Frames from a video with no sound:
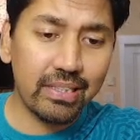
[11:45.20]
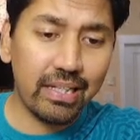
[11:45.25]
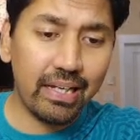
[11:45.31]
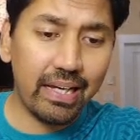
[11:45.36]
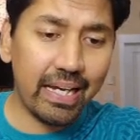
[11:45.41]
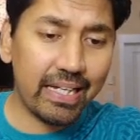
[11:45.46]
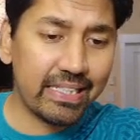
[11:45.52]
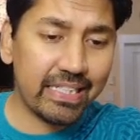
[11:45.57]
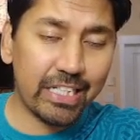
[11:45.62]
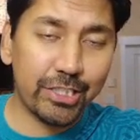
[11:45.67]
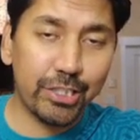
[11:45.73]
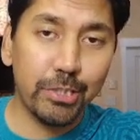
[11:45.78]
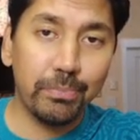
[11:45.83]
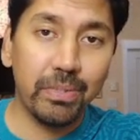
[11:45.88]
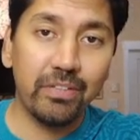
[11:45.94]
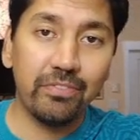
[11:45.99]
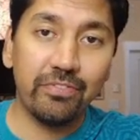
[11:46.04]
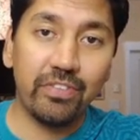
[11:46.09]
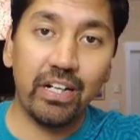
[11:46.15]
has actually
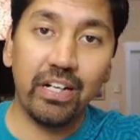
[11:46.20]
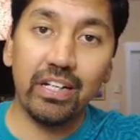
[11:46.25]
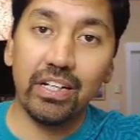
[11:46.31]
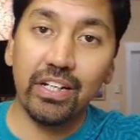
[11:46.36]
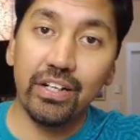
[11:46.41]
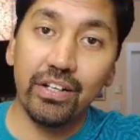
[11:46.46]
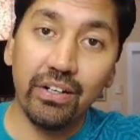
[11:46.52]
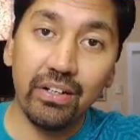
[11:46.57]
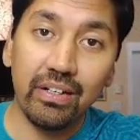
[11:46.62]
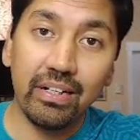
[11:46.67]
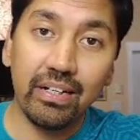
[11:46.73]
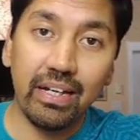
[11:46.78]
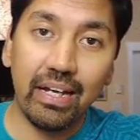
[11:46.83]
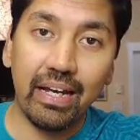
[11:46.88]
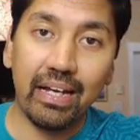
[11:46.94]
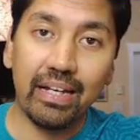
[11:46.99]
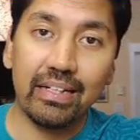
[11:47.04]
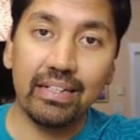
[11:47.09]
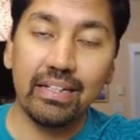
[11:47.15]
been very good
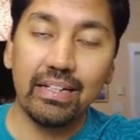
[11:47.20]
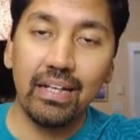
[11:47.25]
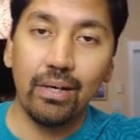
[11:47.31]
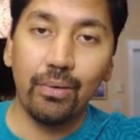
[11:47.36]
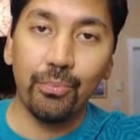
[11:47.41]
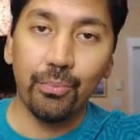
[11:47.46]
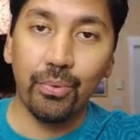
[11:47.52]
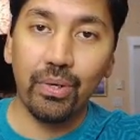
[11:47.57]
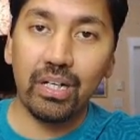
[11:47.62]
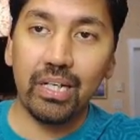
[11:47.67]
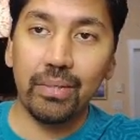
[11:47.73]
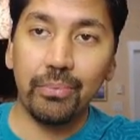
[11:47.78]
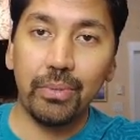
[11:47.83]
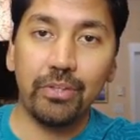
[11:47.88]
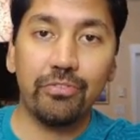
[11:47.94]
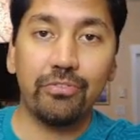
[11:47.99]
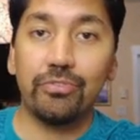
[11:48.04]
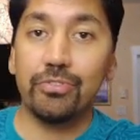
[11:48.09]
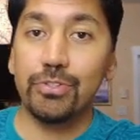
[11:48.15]
at working
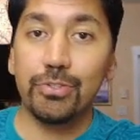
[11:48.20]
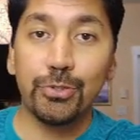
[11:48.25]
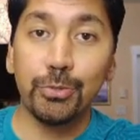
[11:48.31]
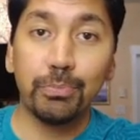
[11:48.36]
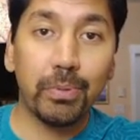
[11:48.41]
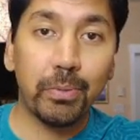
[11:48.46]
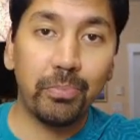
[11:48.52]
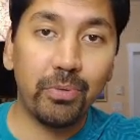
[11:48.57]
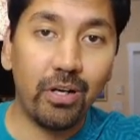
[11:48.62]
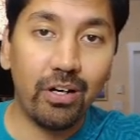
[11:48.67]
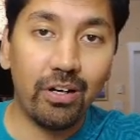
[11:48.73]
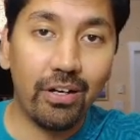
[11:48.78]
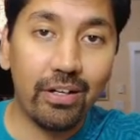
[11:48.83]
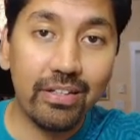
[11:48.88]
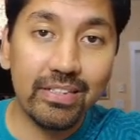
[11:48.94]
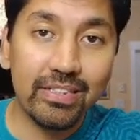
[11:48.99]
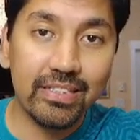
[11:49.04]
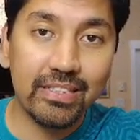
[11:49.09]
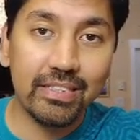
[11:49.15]
with super broad
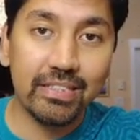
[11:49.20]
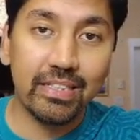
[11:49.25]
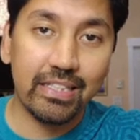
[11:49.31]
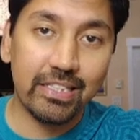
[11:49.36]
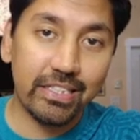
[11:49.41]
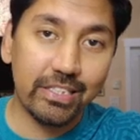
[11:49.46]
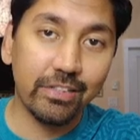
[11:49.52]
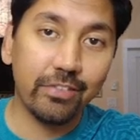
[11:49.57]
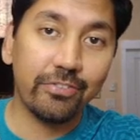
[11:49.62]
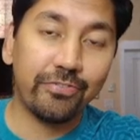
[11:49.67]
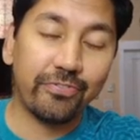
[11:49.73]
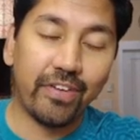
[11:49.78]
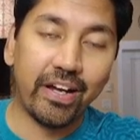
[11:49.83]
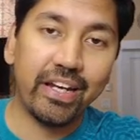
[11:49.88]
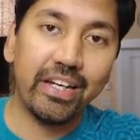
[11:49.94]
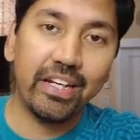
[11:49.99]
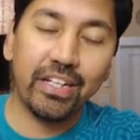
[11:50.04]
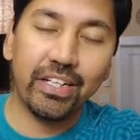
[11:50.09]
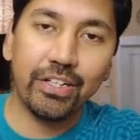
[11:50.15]
audiences and still
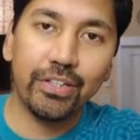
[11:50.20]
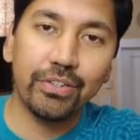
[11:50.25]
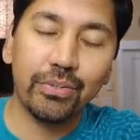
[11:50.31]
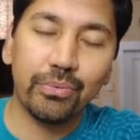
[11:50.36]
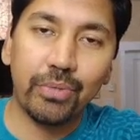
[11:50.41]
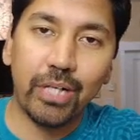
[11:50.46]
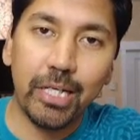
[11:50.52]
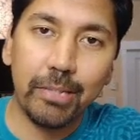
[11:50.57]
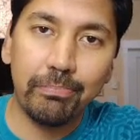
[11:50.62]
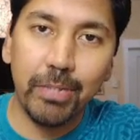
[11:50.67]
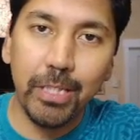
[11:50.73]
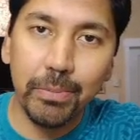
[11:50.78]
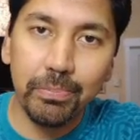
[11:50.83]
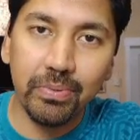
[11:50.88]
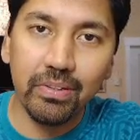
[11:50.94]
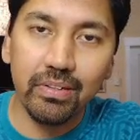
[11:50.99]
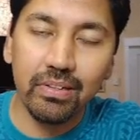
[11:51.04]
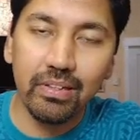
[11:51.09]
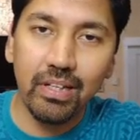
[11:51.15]
finding you the right
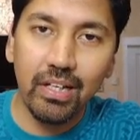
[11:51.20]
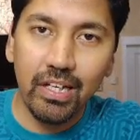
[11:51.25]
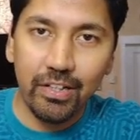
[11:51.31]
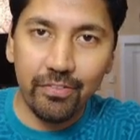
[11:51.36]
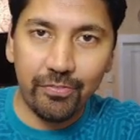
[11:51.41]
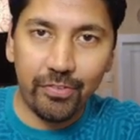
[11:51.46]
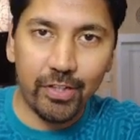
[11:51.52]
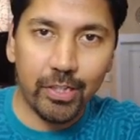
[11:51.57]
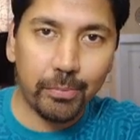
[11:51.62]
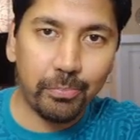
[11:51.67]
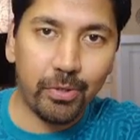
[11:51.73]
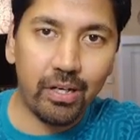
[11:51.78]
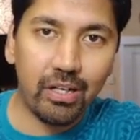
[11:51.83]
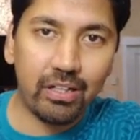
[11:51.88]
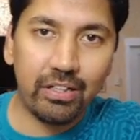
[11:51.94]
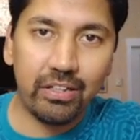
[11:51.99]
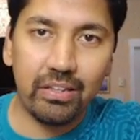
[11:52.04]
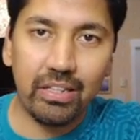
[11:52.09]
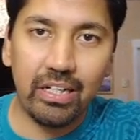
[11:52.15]
people for the
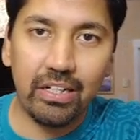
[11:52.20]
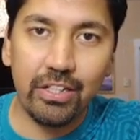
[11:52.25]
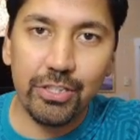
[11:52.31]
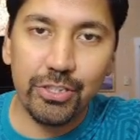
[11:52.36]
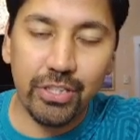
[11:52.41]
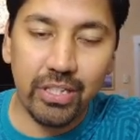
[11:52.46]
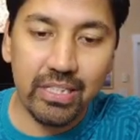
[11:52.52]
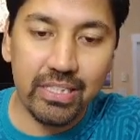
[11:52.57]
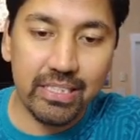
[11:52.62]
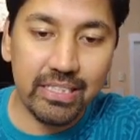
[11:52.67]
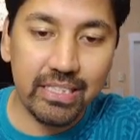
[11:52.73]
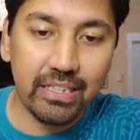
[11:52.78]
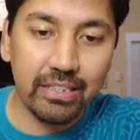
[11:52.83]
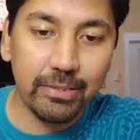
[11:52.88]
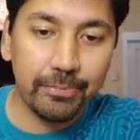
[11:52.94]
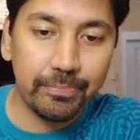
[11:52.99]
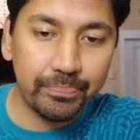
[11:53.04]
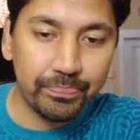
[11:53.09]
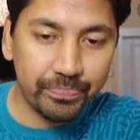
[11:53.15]
product that you're trying to
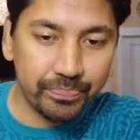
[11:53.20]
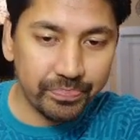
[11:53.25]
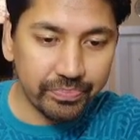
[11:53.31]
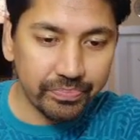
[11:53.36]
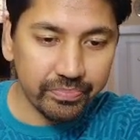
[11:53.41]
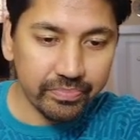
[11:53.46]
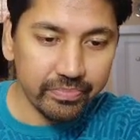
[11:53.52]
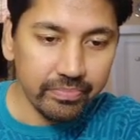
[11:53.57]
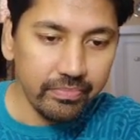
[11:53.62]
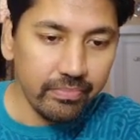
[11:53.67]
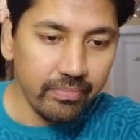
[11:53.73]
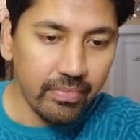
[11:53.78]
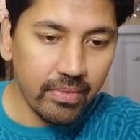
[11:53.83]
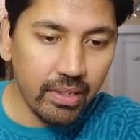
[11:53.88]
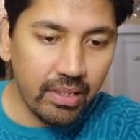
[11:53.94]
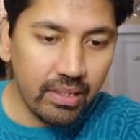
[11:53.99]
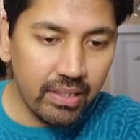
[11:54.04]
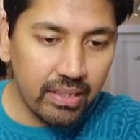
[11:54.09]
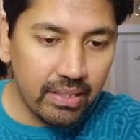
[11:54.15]
sell.
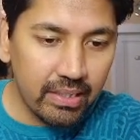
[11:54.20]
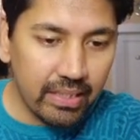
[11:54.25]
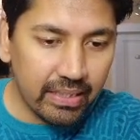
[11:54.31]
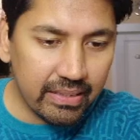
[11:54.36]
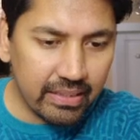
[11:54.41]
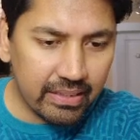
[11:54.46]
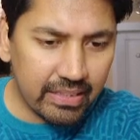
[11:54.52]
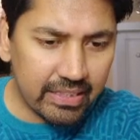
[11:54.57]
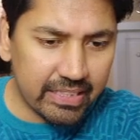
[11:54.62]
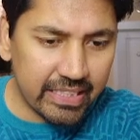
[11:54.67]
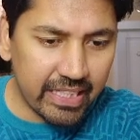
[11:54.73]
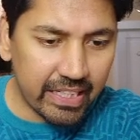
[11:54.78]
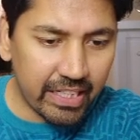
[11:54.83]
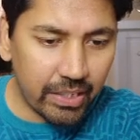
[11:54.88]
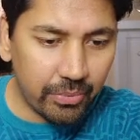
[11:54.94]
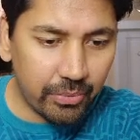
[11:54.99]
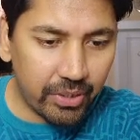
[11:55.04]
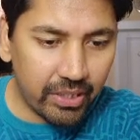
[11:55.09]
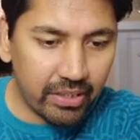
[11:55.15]
And then the
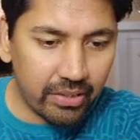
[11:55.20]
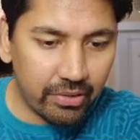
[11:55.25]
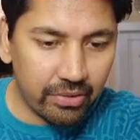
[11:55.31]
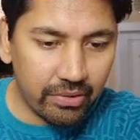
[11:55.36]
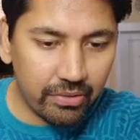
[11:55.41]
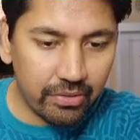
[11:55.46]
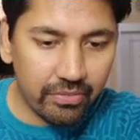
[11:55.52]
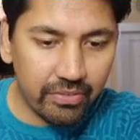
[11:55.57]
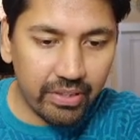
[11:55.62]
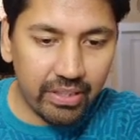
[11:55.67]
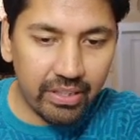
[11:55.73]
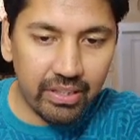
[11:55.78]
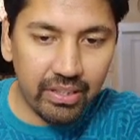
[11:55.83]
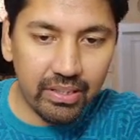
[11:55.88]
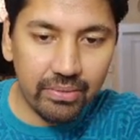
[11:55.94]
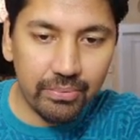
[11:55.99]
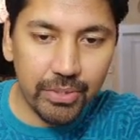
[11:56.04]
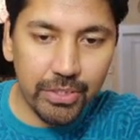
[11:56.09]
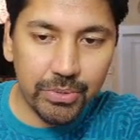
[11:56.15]
second one over
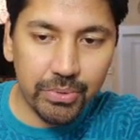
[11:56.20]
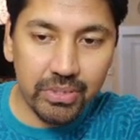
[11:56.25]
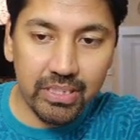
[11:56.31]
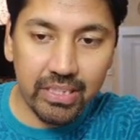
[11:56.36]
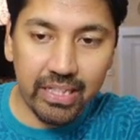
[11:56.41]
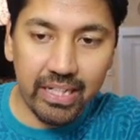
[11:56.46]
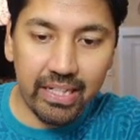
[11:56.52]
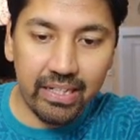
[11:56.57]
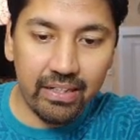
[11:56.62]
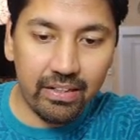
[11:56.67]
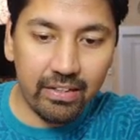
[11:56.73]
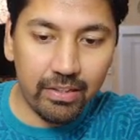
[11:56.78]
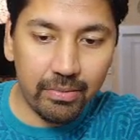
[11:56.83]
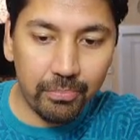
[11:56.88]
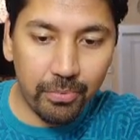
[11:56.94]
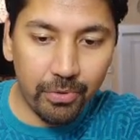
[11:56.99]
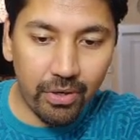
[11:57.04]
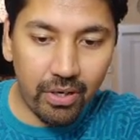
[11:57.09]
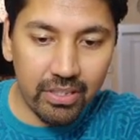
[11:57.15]
here, which was again another
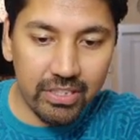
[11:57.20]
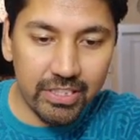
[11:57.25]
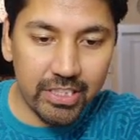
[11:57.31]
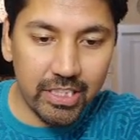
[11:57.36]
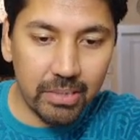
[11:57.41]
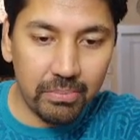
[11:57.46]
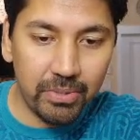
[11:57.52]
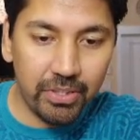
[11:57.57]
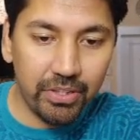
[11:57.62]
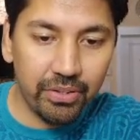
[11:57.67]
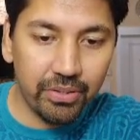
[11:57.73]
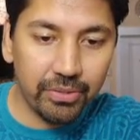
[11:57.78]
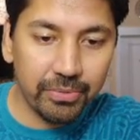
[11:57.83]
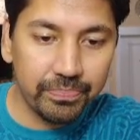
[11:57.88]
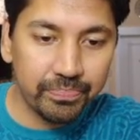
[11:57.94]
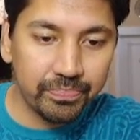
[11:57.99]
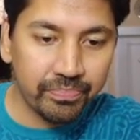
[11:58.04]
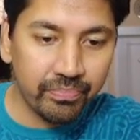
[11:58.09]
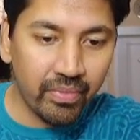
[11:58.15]
broad CBO,
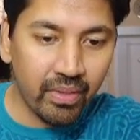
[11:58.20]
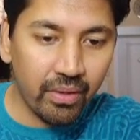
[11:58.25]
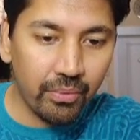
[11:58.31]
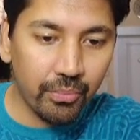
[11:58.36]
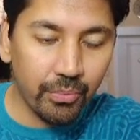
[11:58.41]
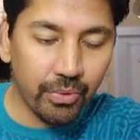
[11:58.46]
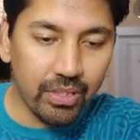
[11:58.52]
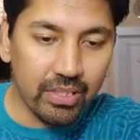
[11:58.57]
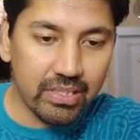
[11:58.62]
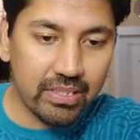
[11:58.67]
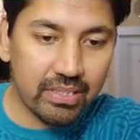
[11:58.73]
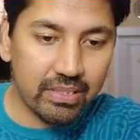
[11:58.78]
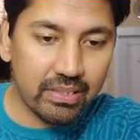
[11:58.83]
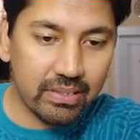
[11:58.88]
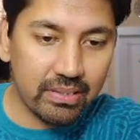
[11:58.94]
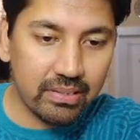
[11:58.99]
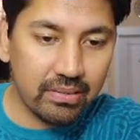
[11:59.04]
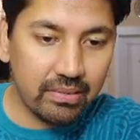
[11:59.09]
was